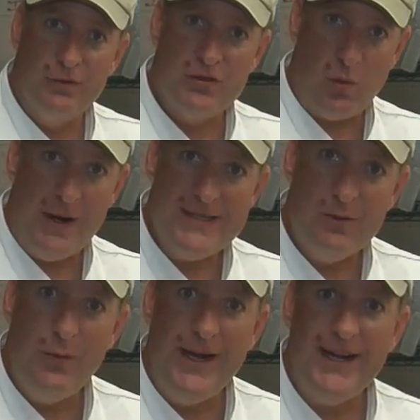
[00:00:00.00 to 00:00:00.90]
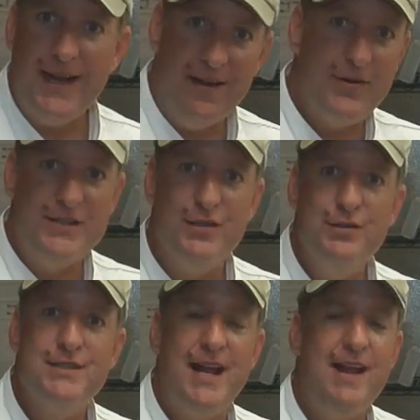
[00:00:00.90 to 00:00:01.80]
twice a week, every
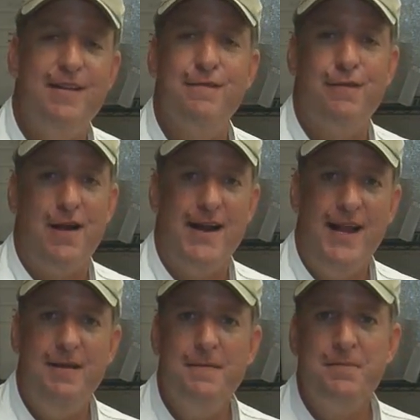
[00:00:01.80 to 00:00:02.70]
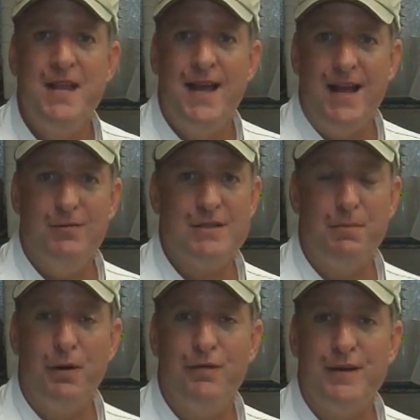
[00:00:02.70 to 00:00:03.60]
Tuesday and Friday. That was a
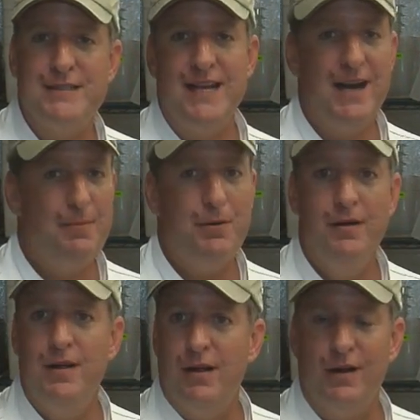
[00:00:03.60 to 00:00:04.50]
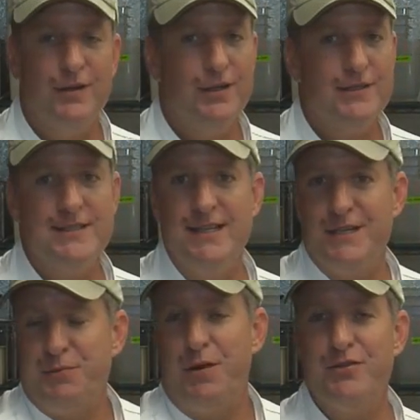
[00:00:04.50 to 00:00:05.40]
perfect setup. Our cooks and
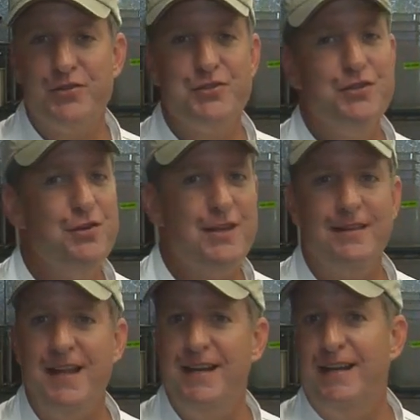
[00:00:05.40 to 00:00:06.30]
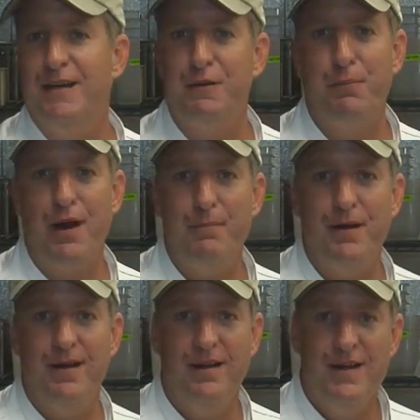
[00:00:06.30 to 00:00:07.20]
dishwashers knew that they needed to prep
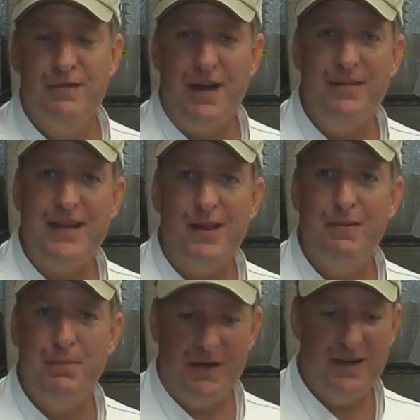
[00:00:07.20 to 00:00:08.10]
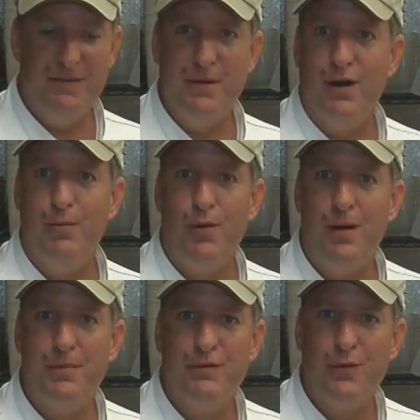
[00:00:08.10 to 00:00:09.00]
a 5-gallon bucket of
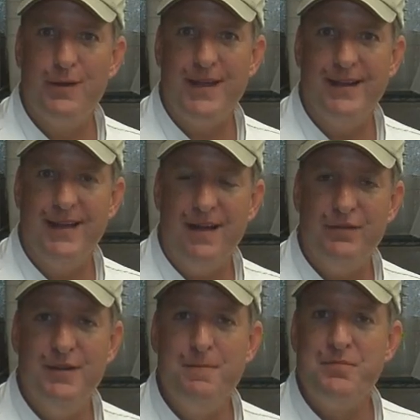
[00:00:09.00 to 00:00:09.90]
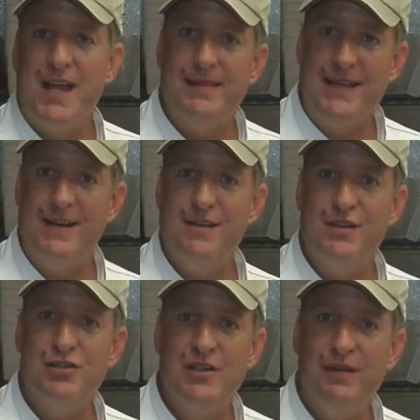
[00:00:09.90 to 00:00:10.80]
mirepoix before they left. At the end of the
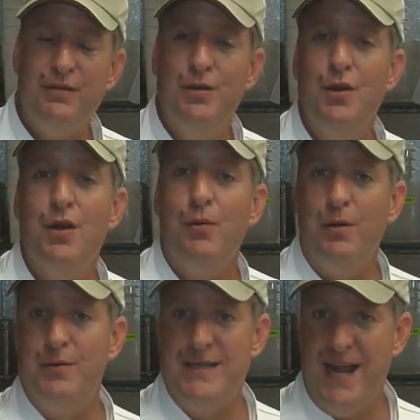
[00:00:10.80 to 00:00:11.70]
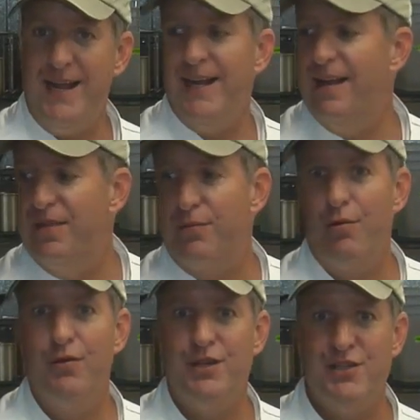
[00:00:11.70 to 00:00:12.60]
shift, we would take and
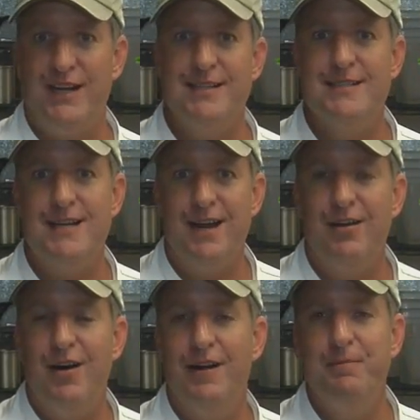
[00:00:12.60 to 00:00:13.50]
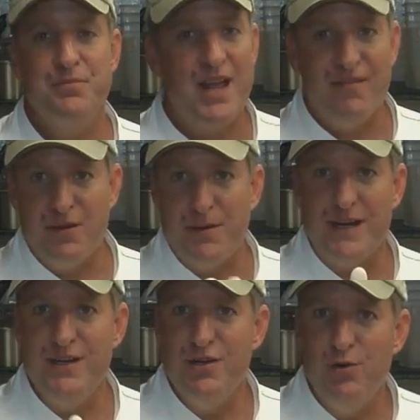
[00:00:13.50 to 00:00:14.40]
throw the chicken stock on.
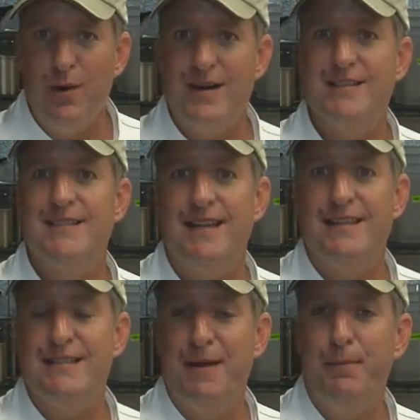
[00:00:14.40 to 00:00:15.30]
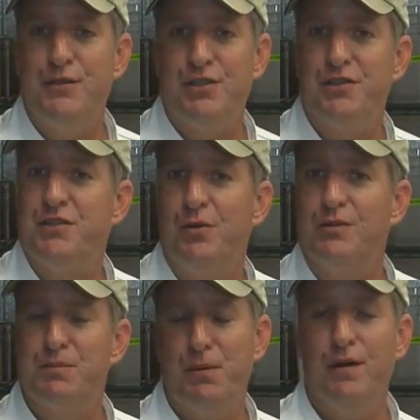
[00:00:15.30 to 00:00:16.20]
Everybody knew where to set the temperature, so it
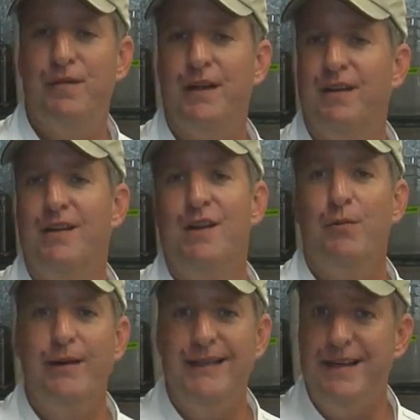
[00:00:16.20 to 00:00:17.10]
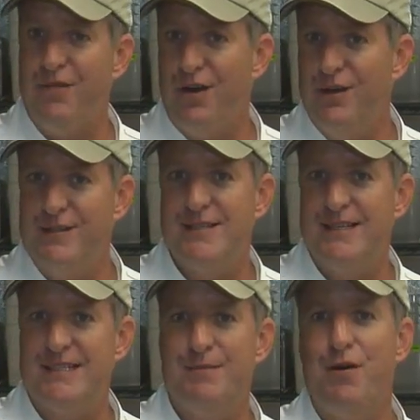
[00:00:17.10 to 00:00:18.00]
was perfect. We'd leave our hood
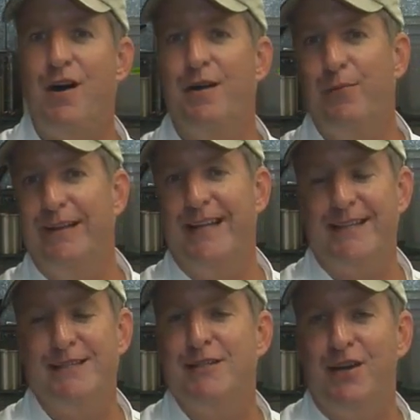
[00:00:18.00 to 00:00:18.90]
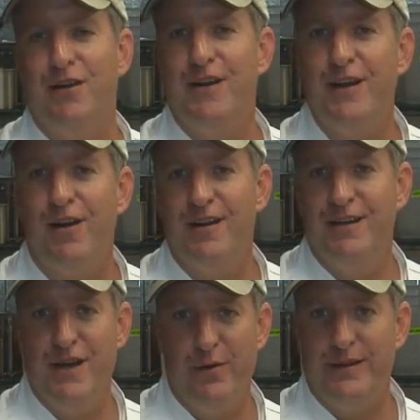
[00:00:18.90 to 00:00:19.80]
system on. We'd let the security guard
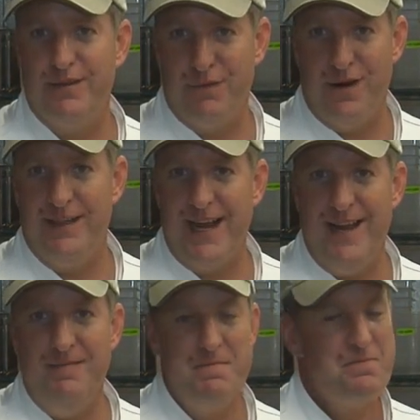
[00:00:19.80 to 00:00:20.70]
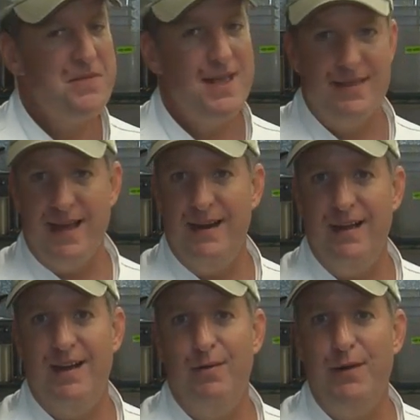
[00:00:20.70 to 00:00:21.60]
know at the front gate
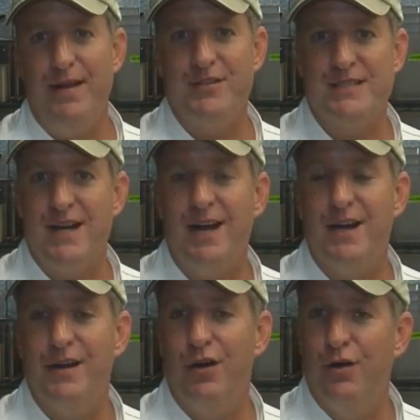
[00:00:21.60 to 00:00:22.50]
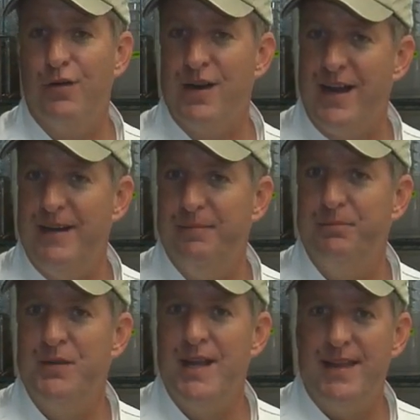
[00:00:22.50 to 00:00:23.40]
that we have a stock on overnight.
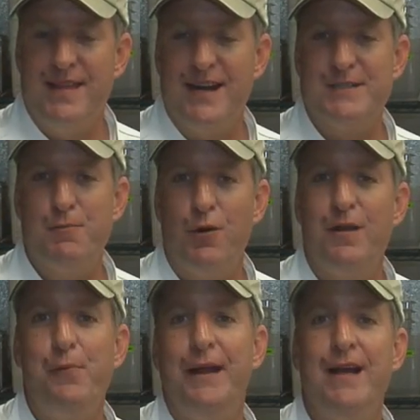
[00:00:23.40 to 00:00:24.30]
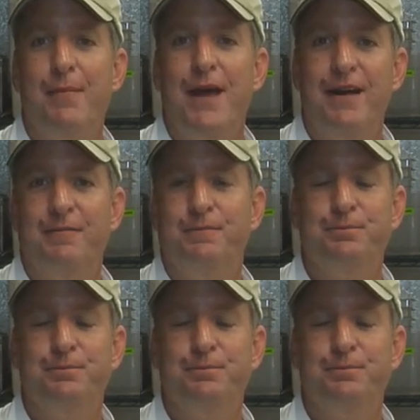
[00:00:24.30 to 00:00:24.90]
The next morning we come in,